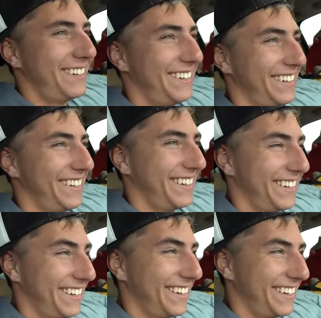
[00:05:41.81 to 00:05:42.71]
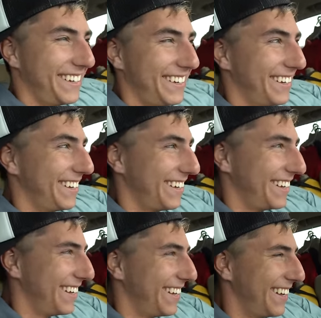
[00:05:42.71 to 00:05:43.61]
freaking
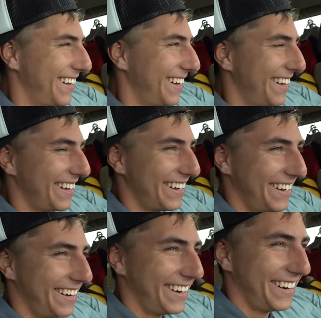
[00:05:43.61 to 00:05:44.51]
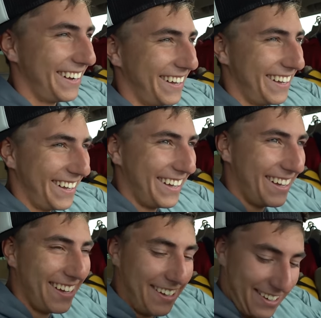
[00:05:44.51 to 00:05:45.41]
designer store in this whole
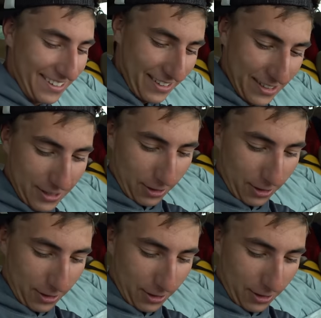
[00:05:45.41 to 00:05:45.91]
freaking city.